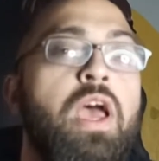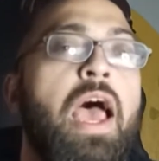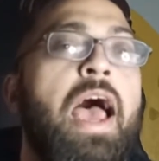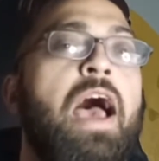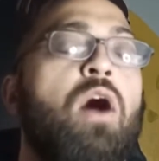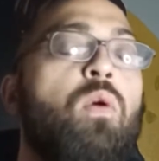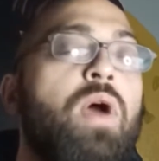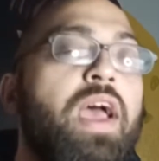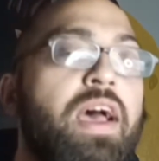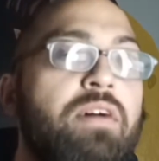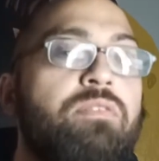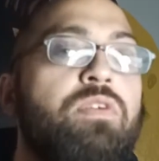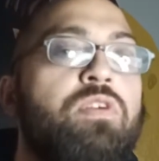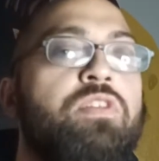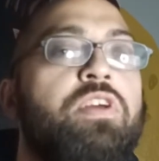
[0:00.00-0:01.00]

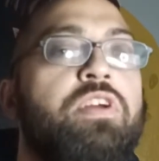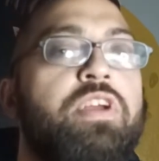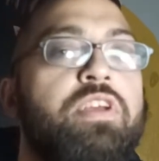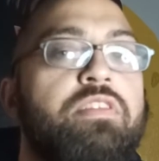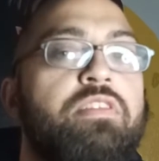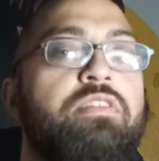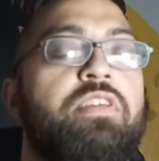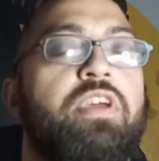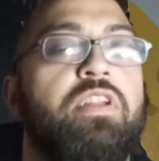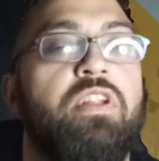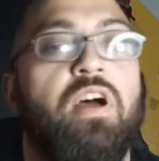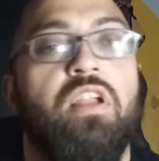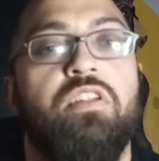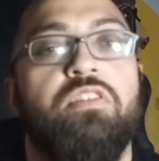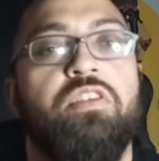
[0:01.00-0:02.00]
However, there is a
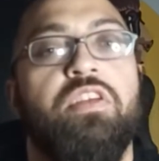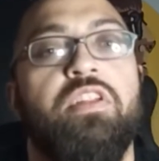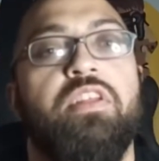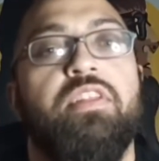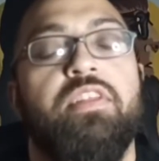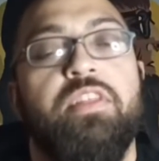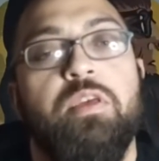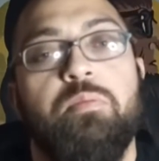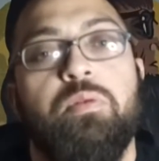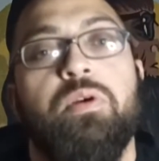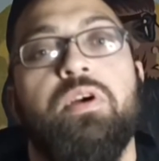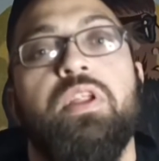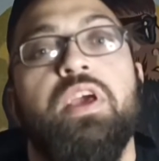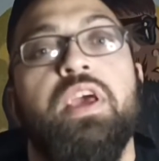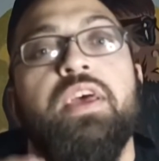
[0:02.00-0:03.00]
technology in it that they
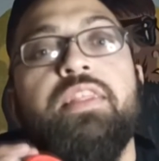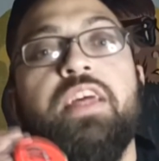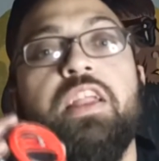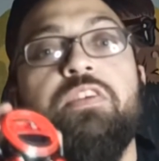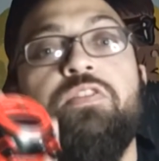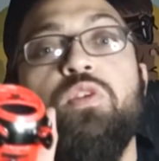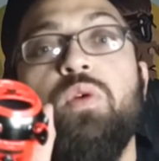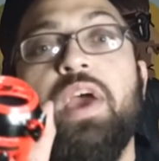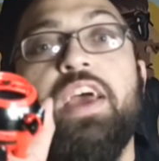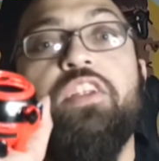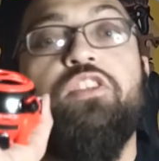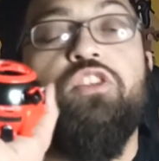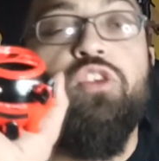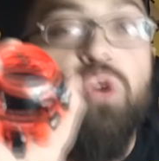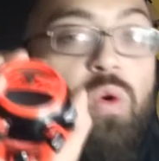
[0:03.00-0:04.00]
put that if you
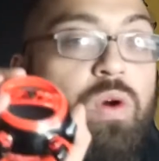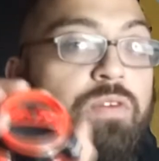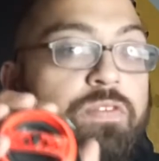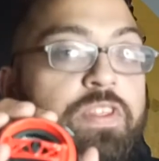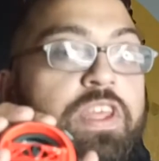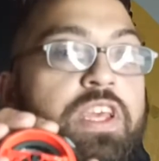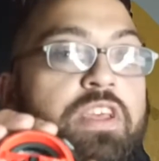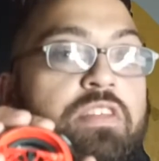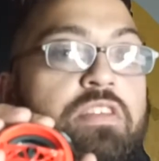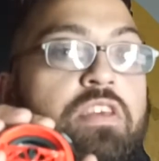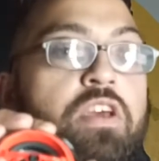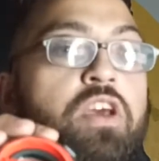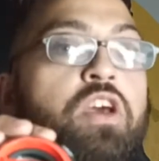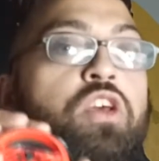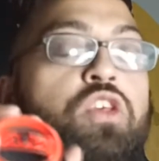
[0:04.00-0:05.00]
had 2 of these,
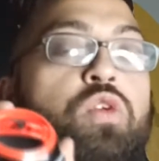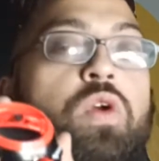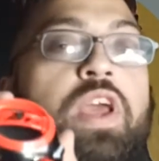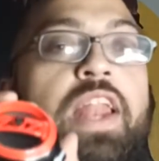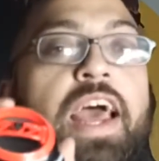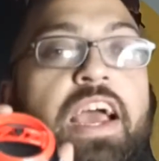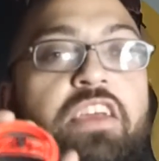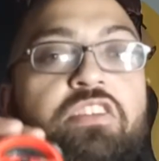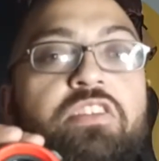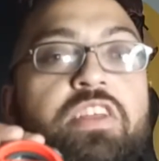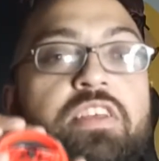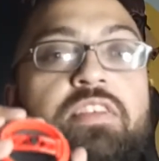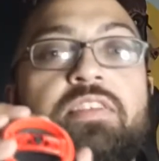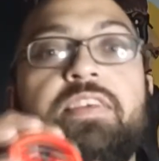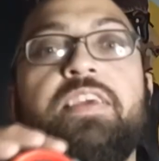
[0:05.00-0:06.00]
you can
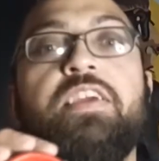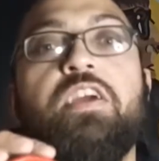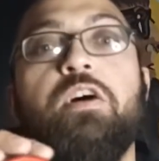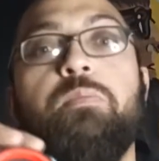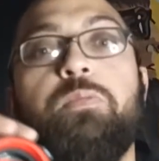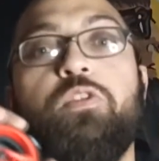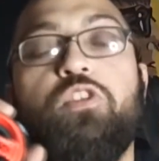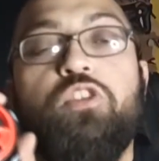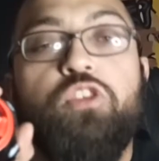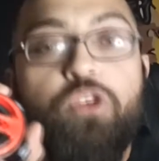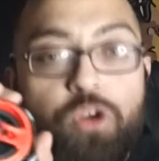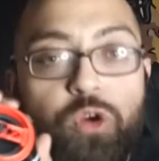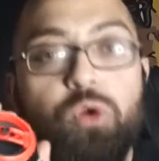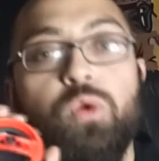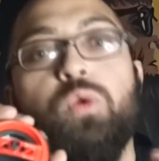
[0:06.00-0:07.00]
actually sync up
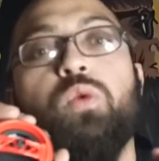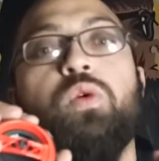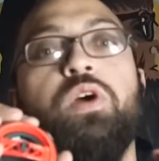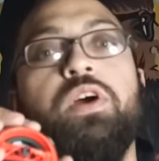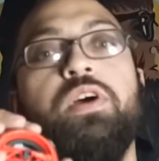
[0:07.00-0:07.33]
2